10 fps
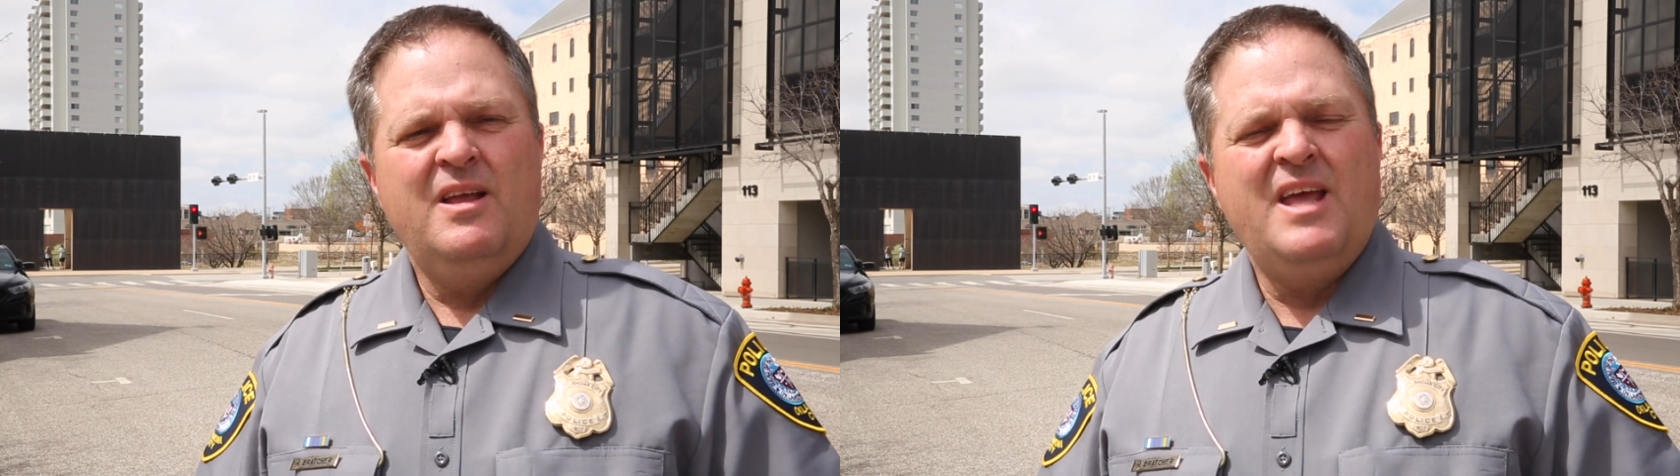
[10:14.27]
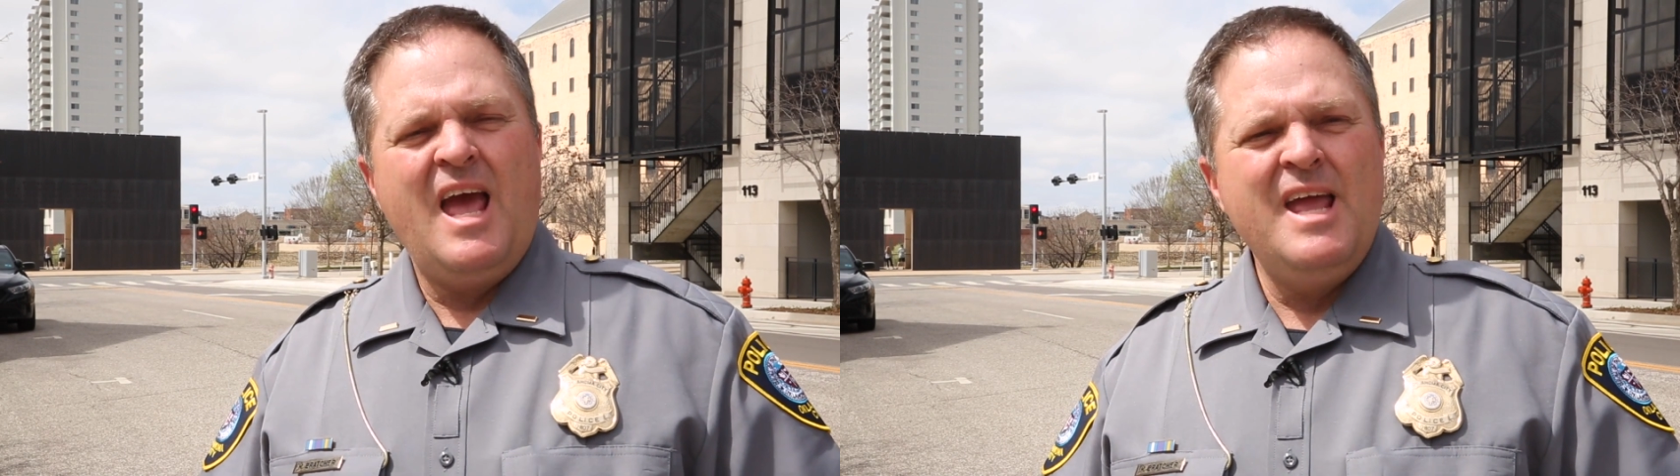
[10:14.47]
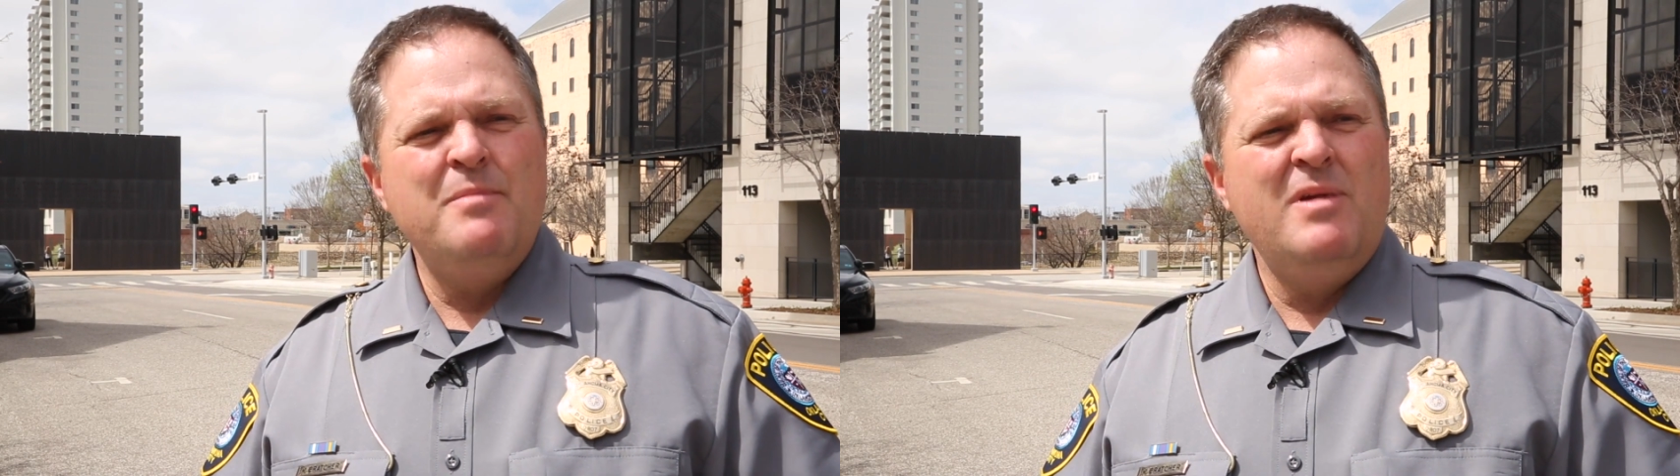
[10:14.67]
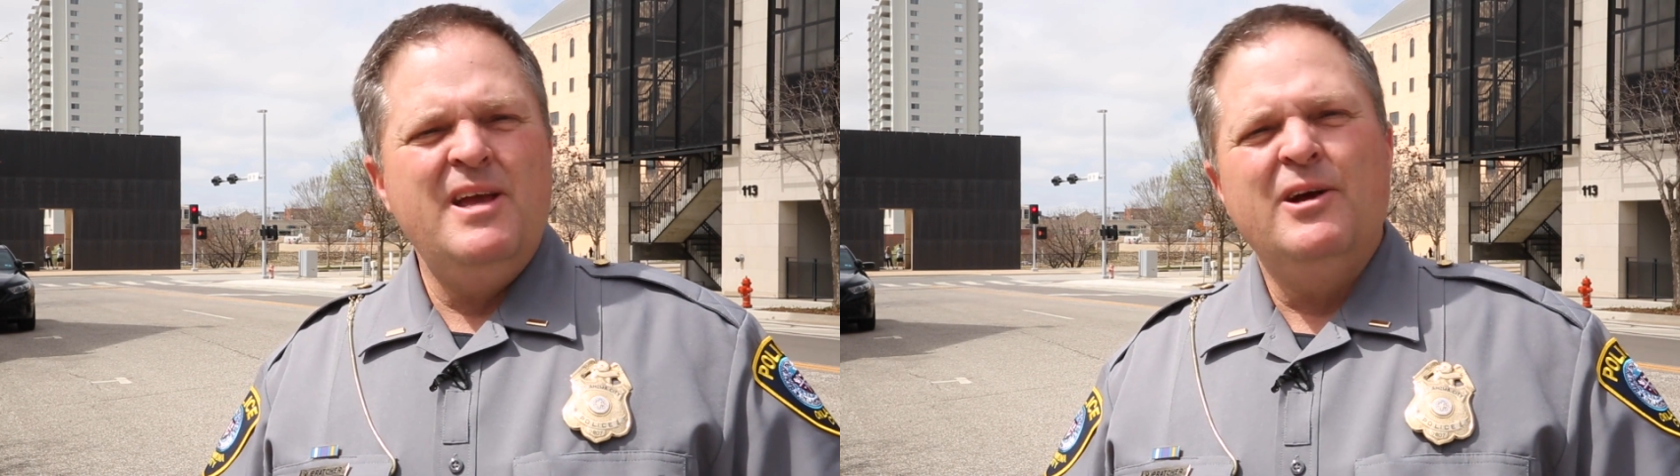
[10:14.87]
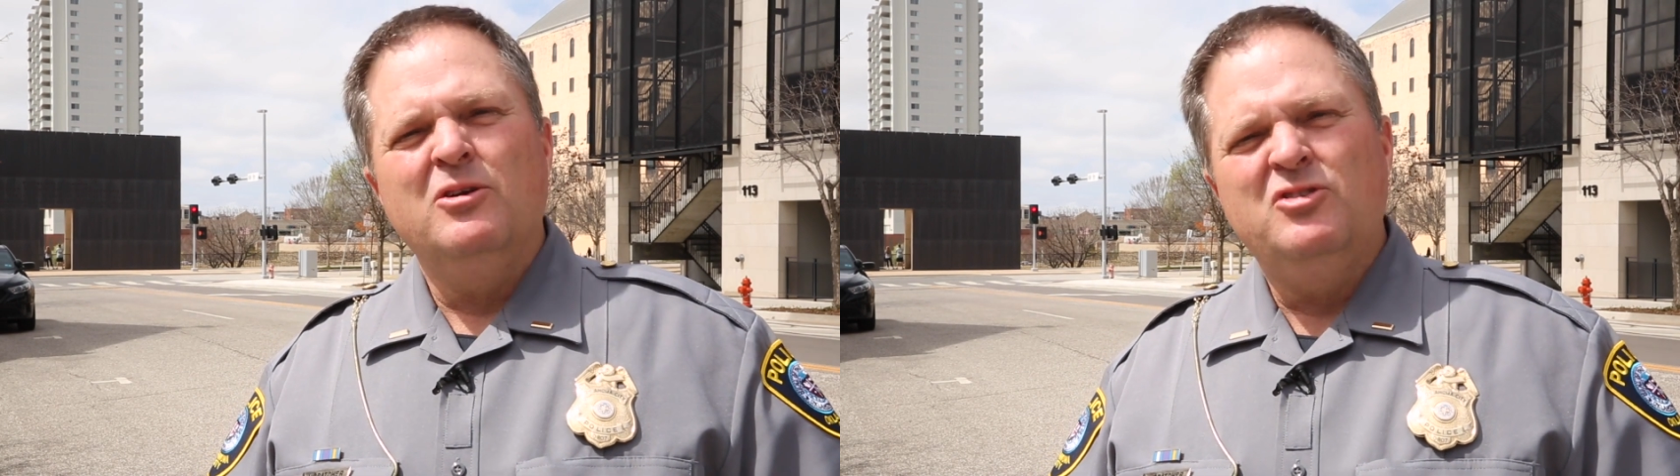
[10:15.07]
came
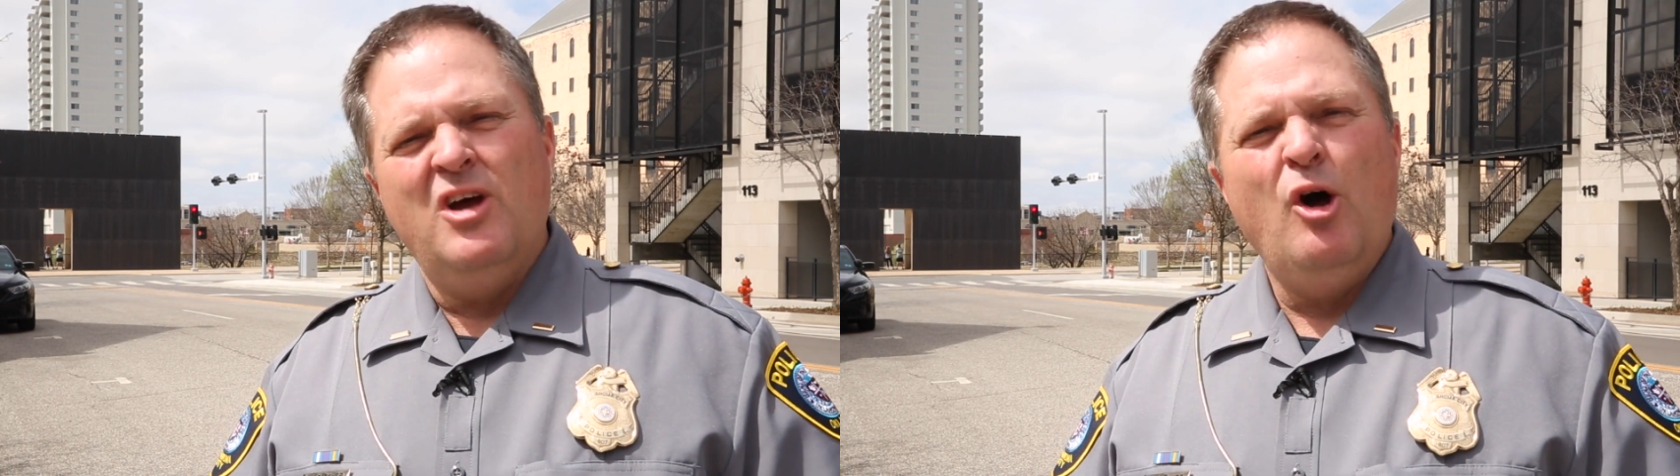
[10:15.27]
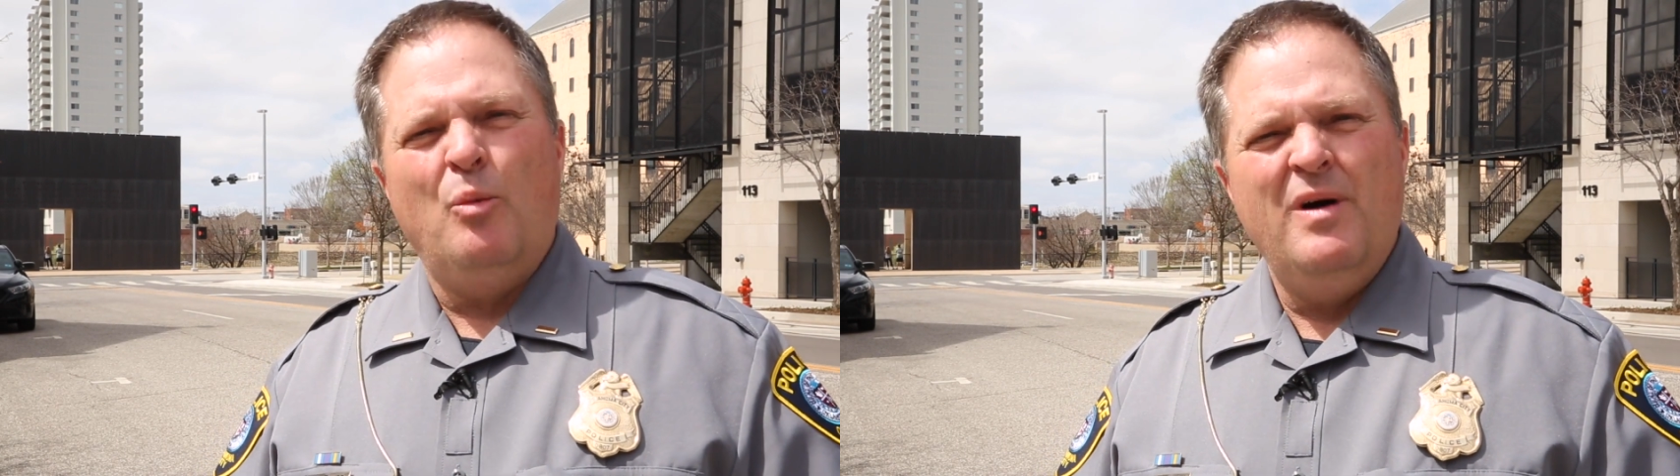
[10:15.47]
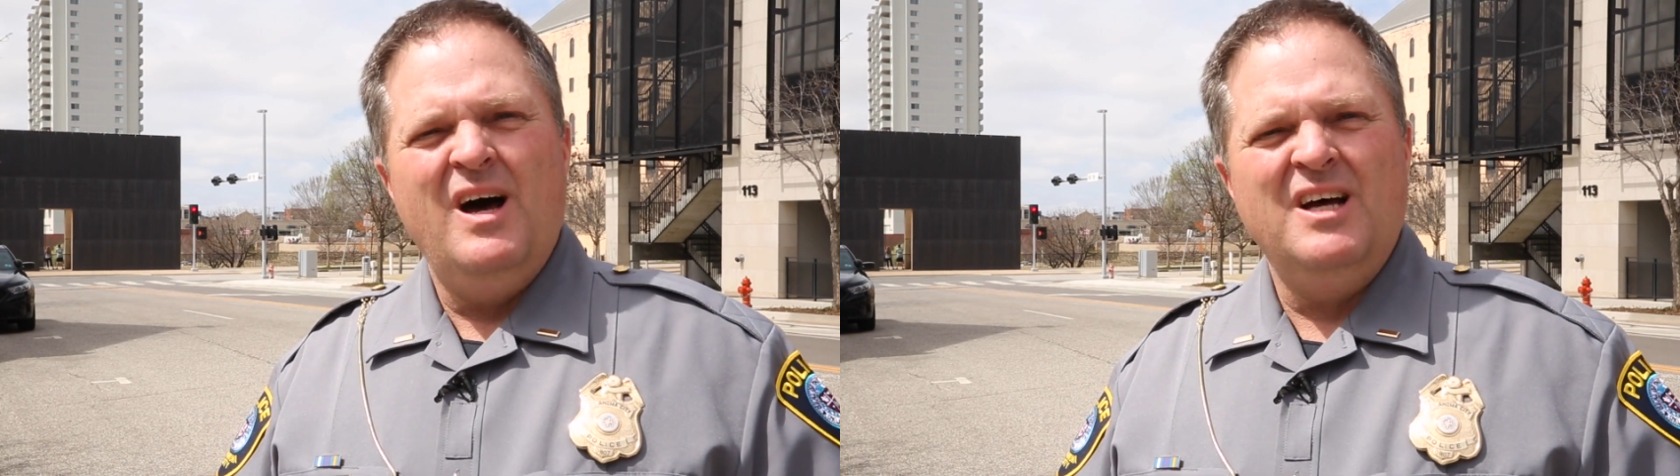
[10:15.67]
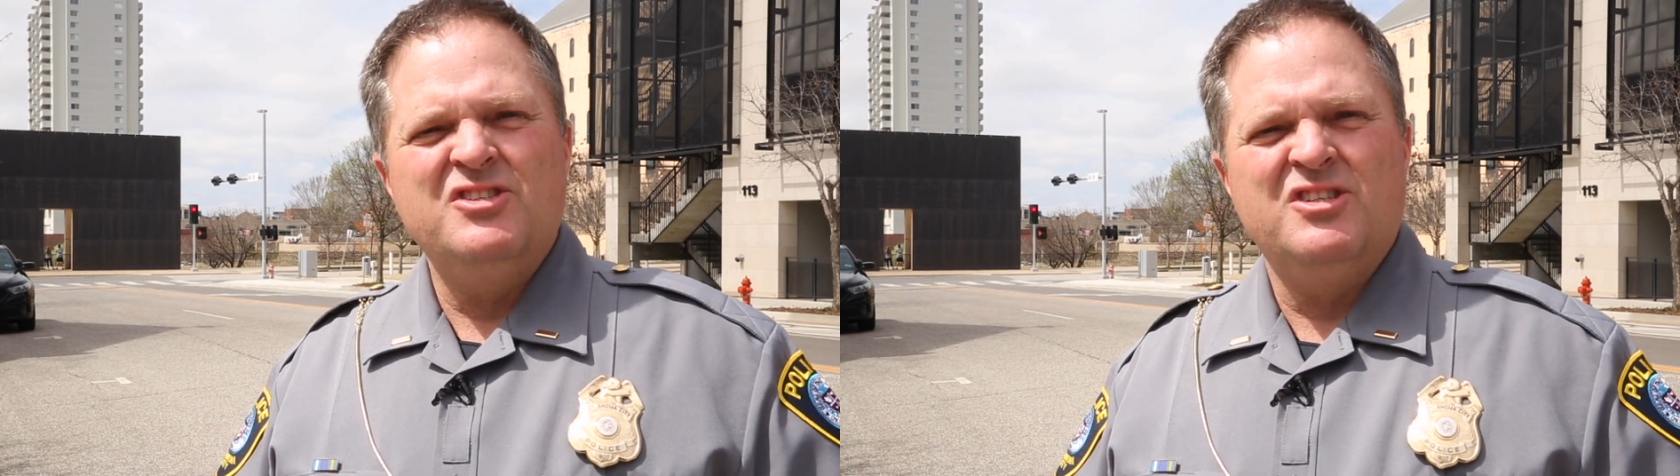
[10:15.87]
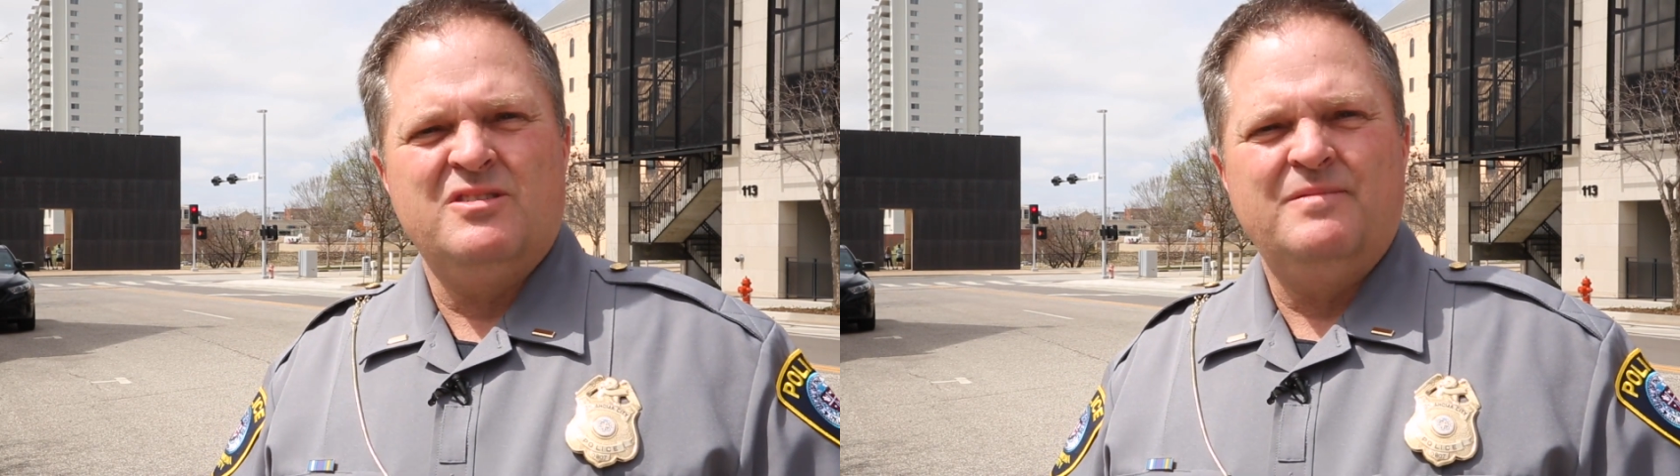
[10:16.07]
here to help
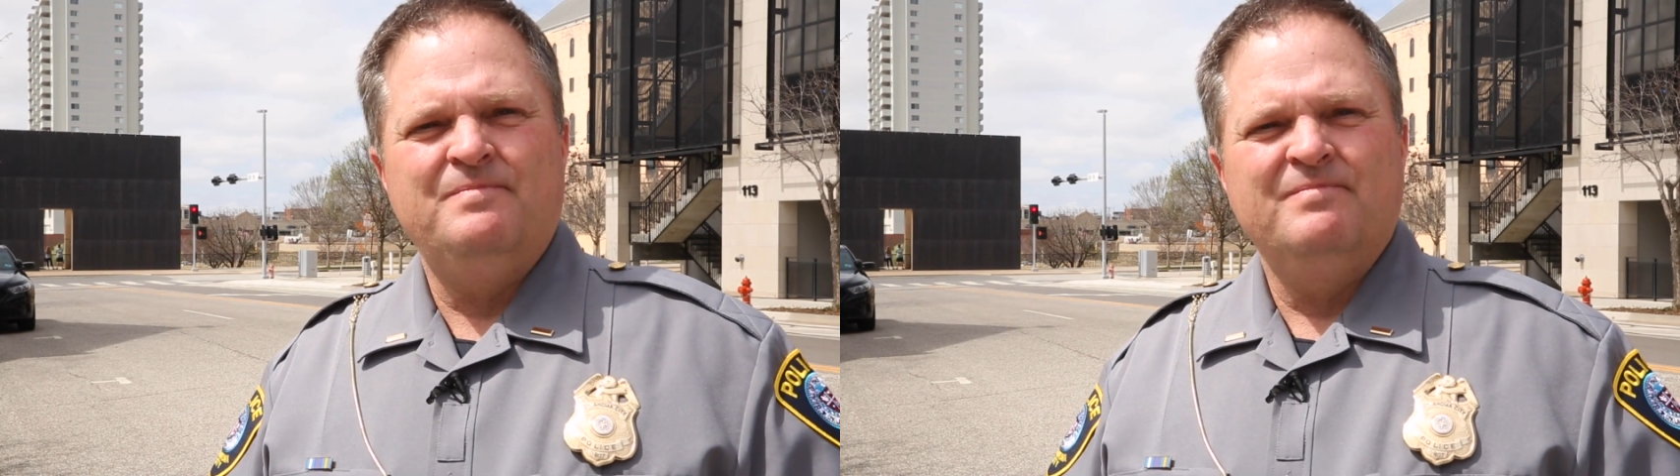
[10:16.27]
us.